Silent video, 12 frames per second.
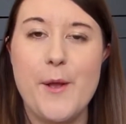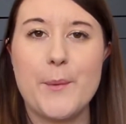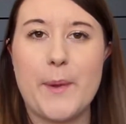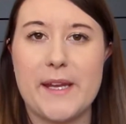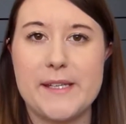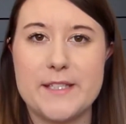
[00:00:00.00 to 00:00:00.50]

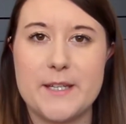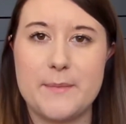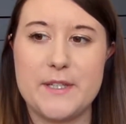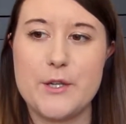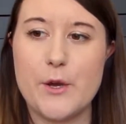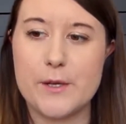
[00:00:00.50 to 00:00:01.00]
waiting to
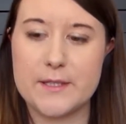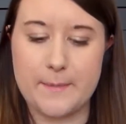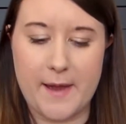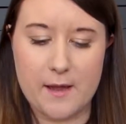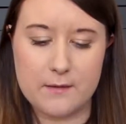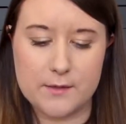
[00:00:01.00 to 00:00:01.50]
be talked
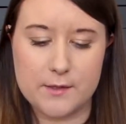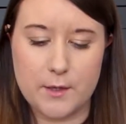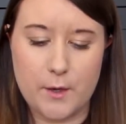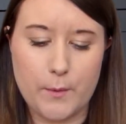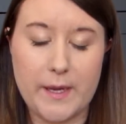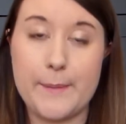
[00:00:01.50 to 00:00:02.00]
about.
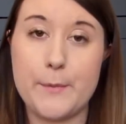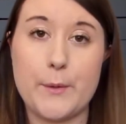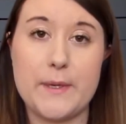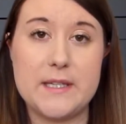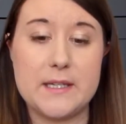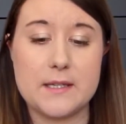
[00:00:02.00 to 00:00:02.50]
So I'm going